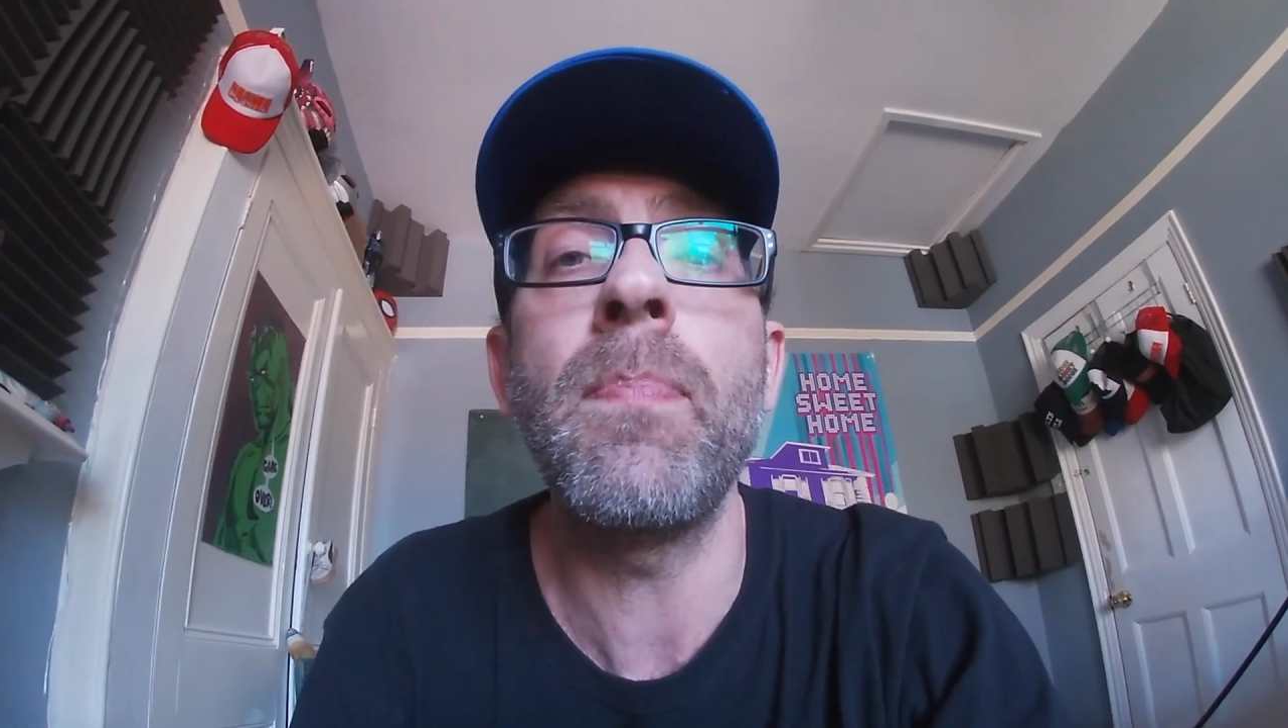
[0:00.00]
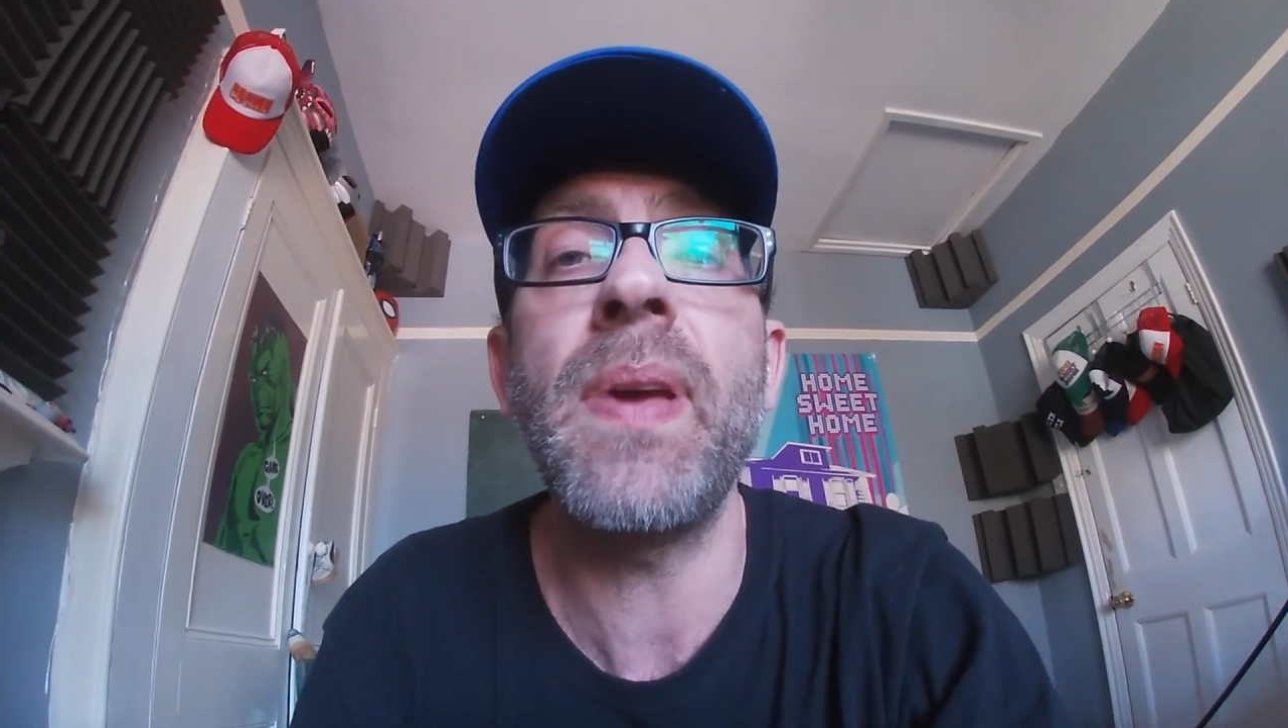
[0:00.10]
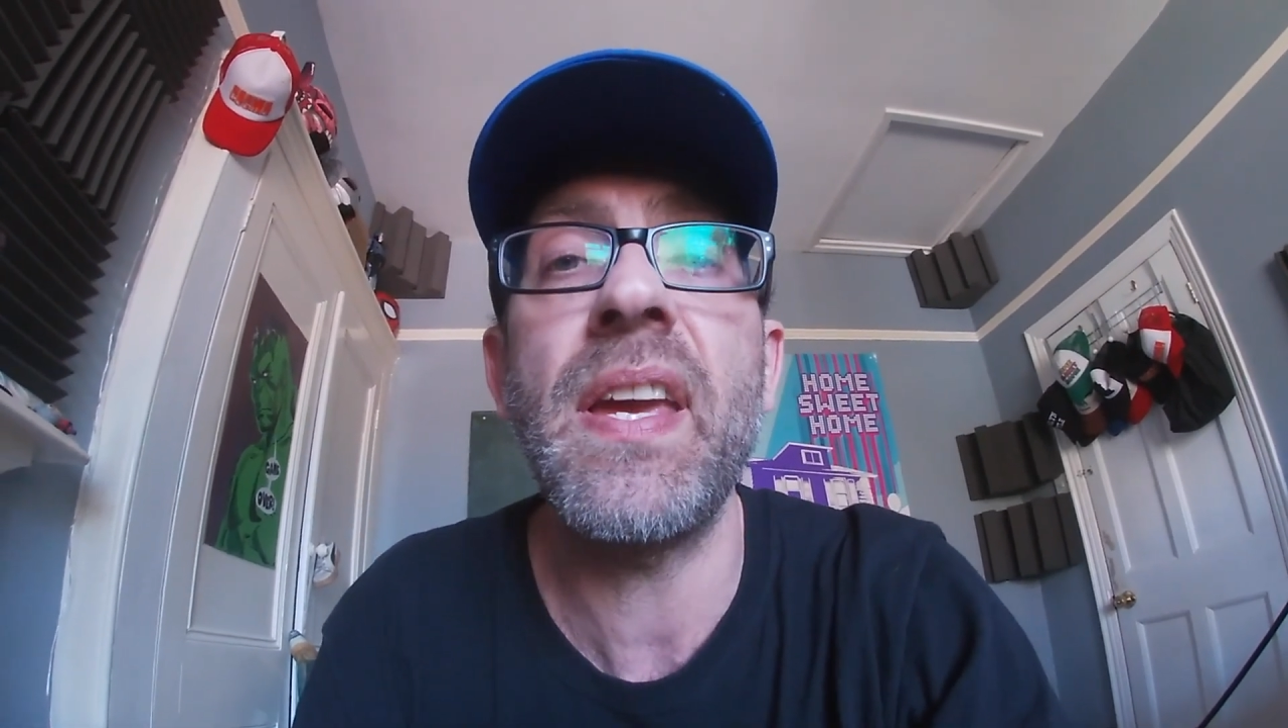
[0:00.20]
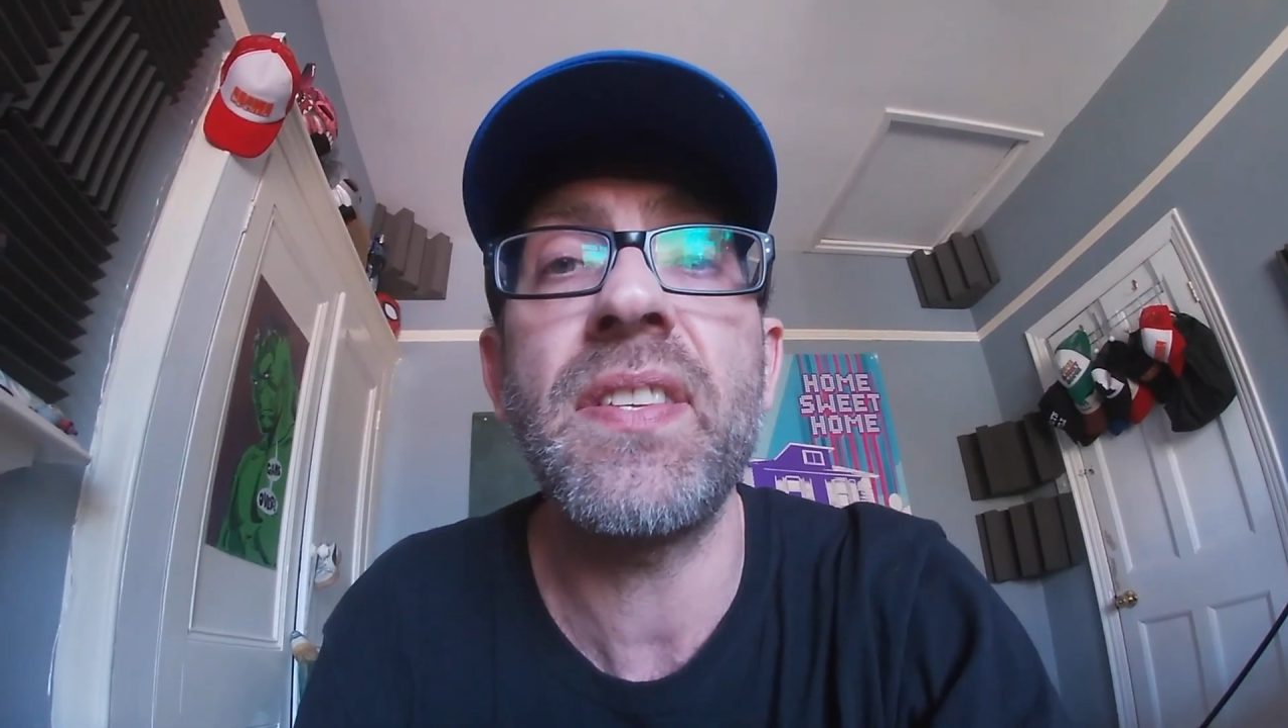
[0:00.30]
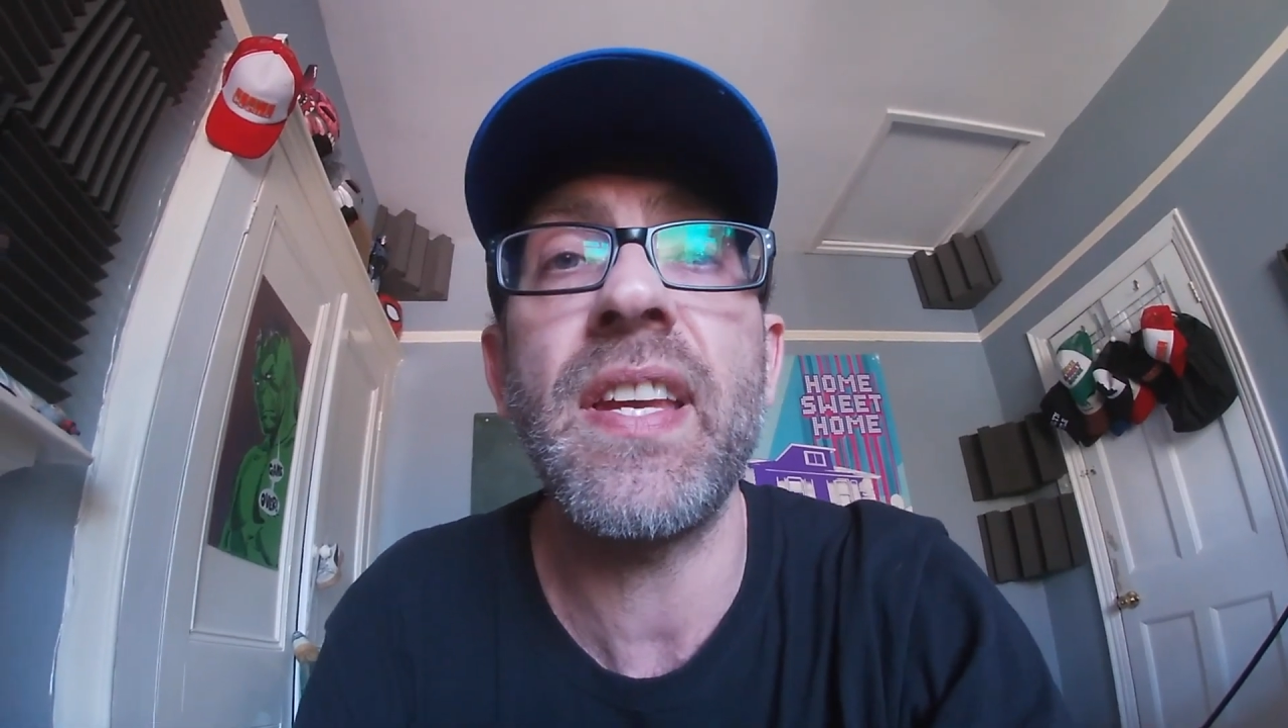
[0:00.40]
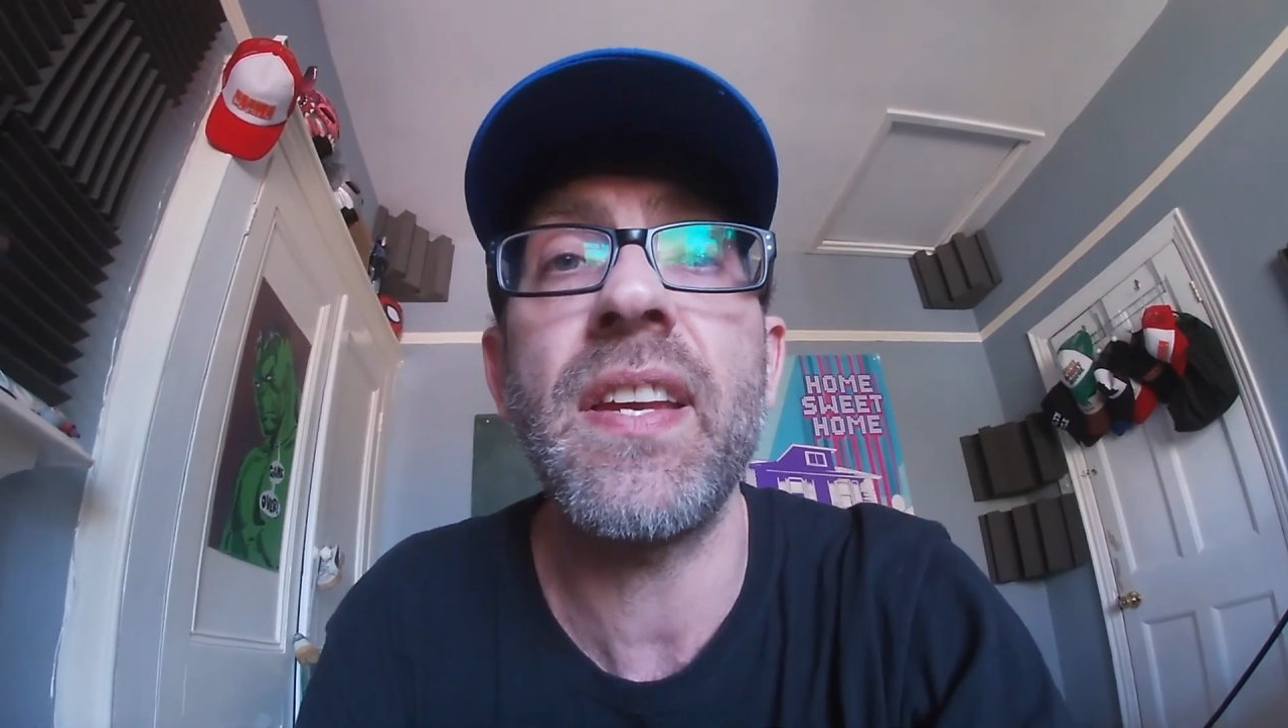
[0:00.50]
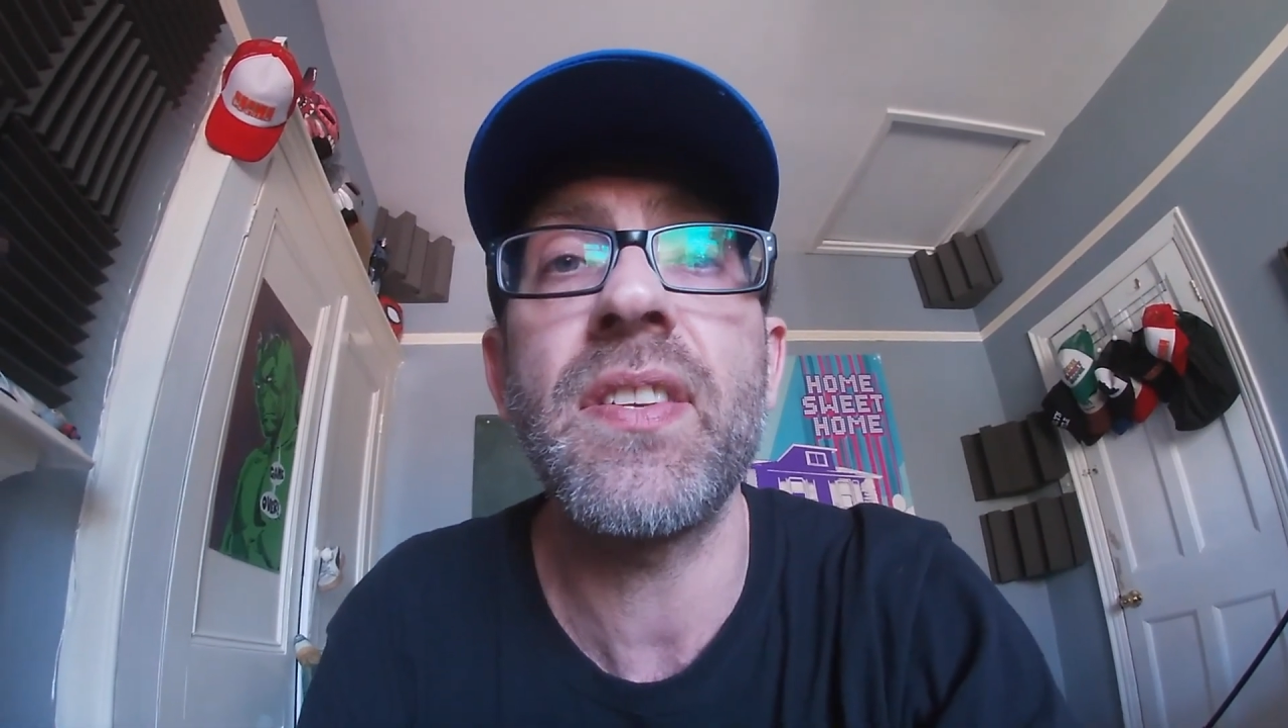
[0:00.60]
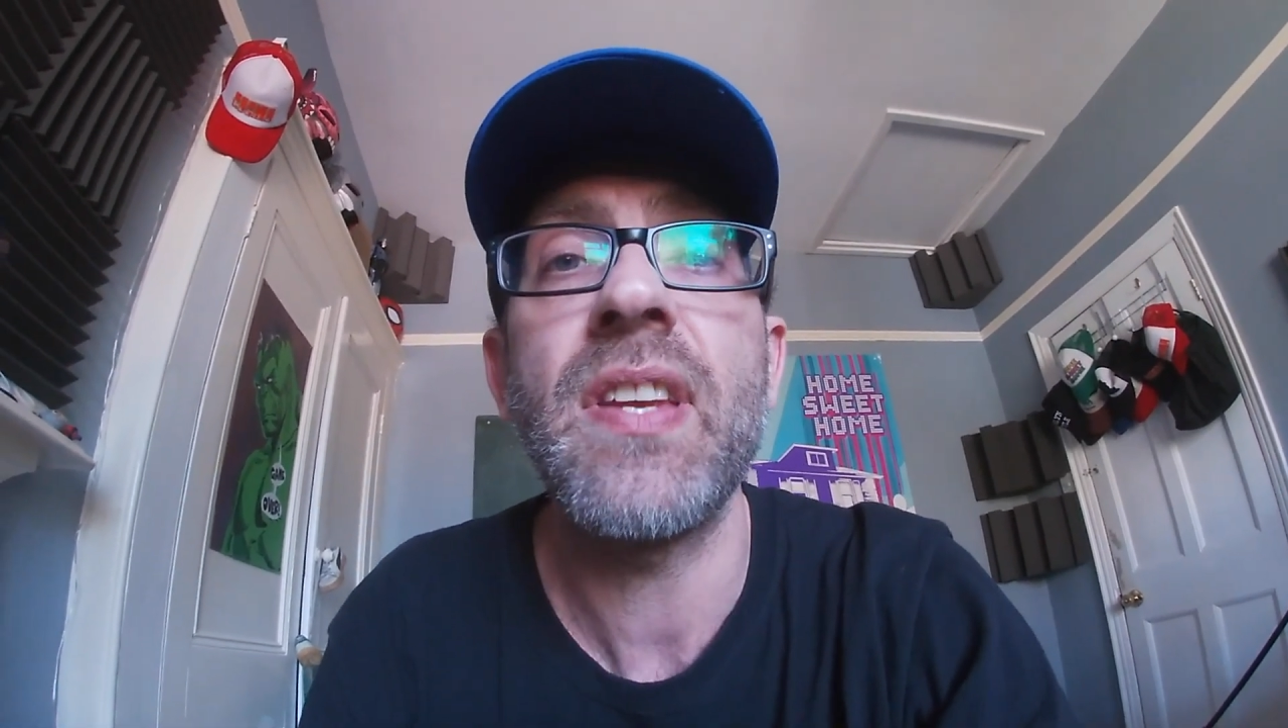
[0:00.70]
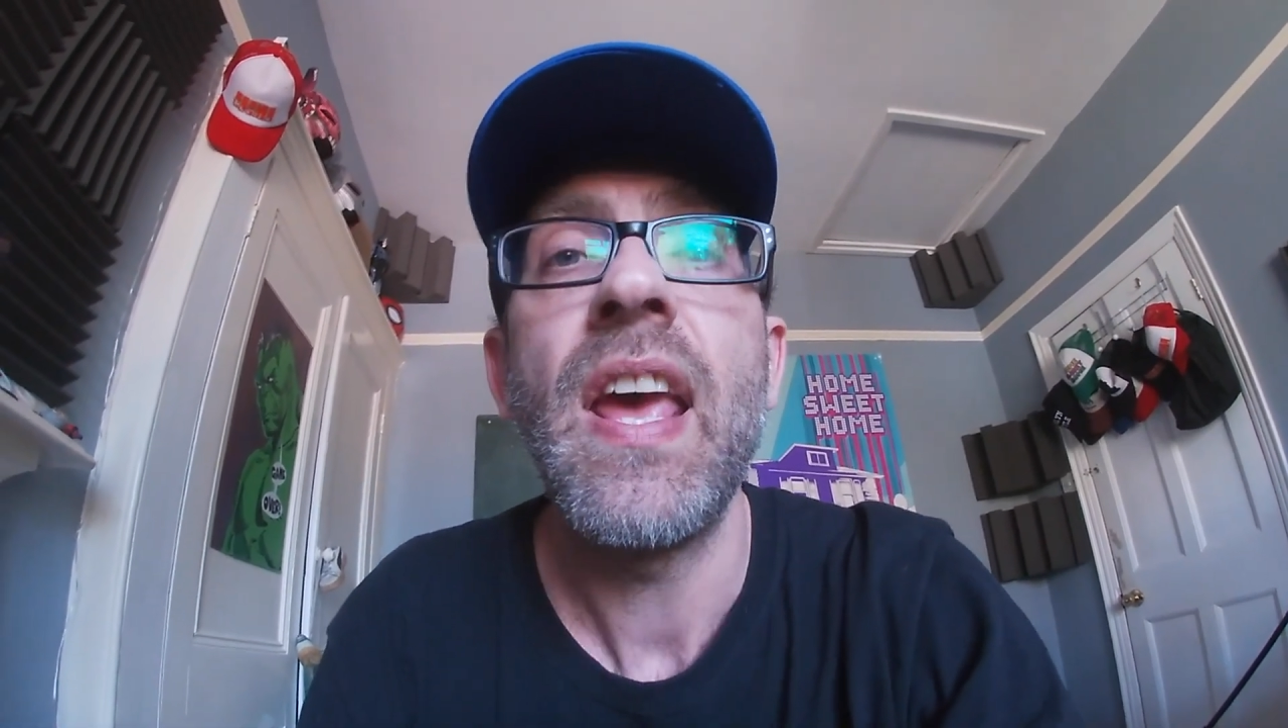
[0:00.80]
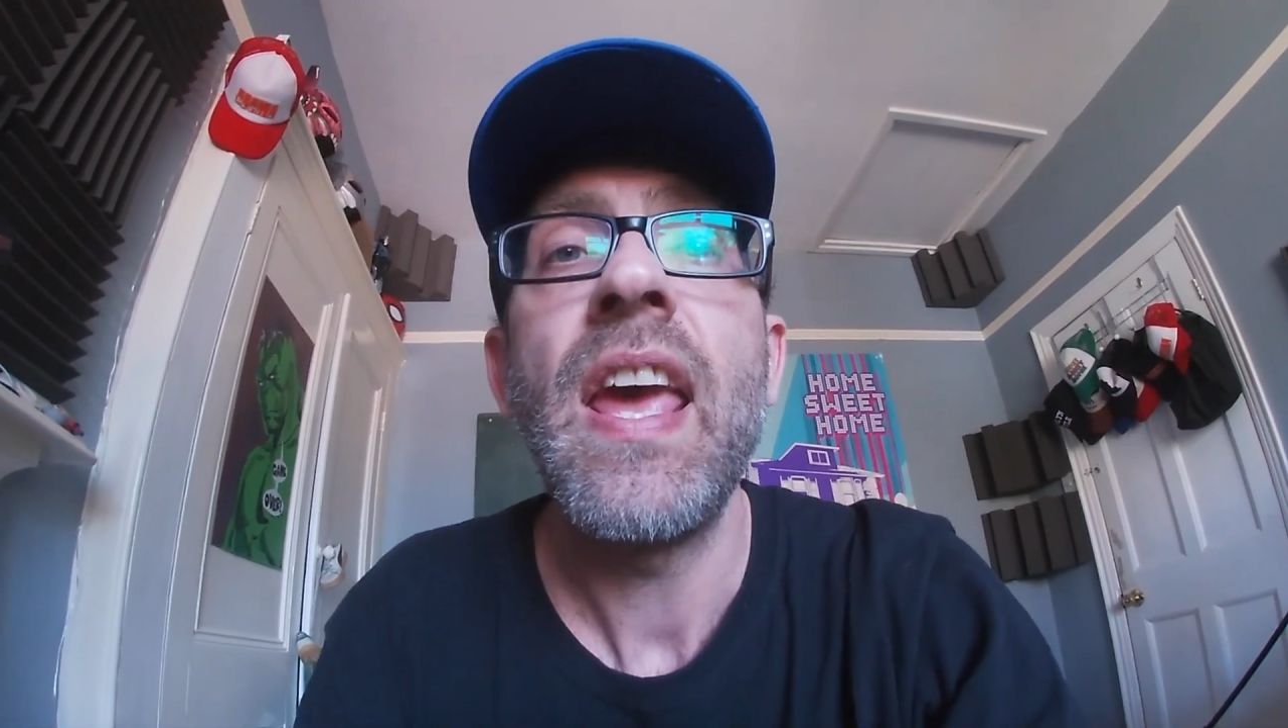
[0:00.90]

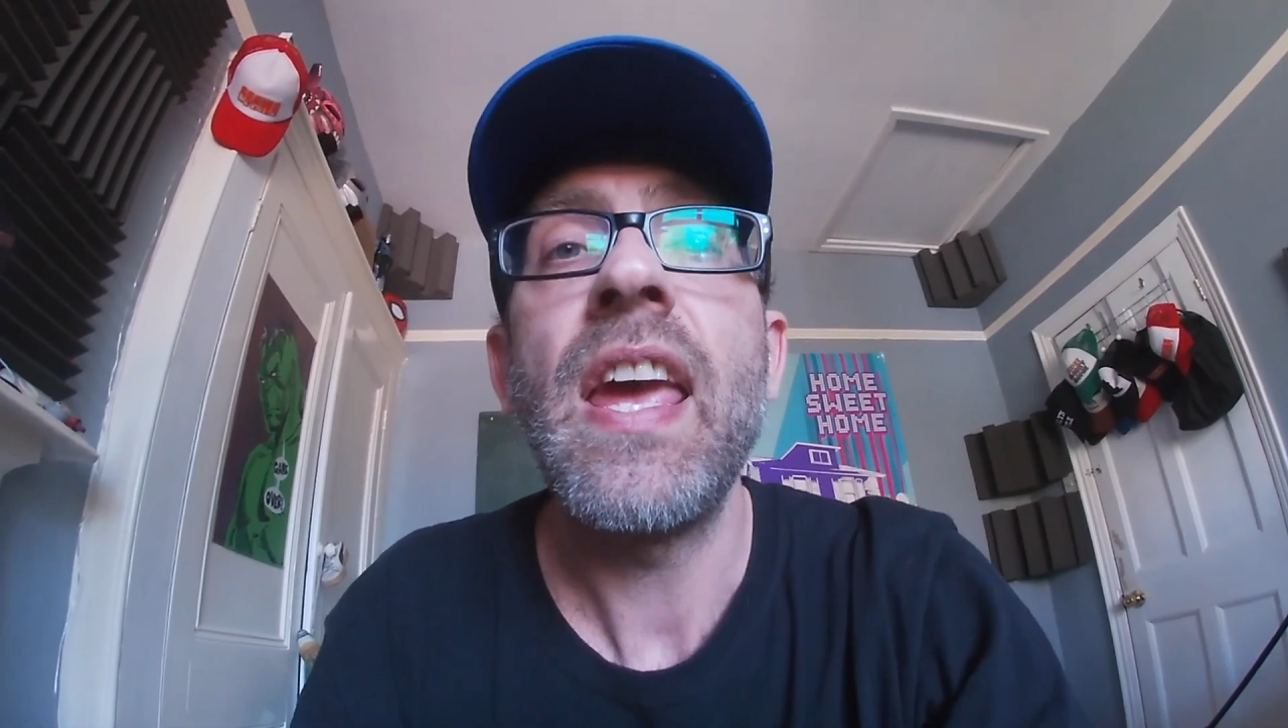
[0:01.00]
basics.